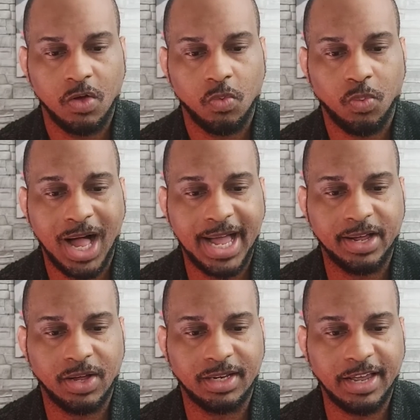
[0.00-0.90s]

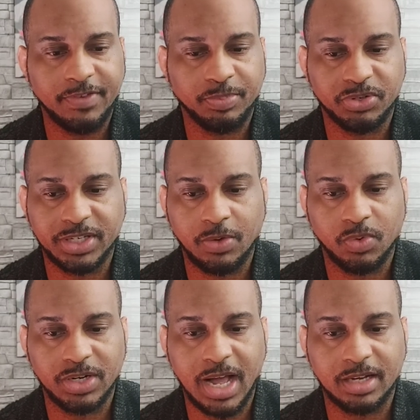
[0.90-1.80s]
while 11%
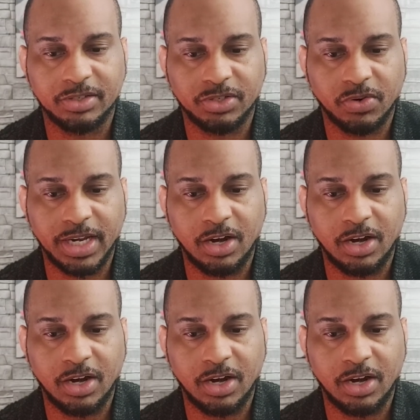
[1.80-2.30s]
were not concerned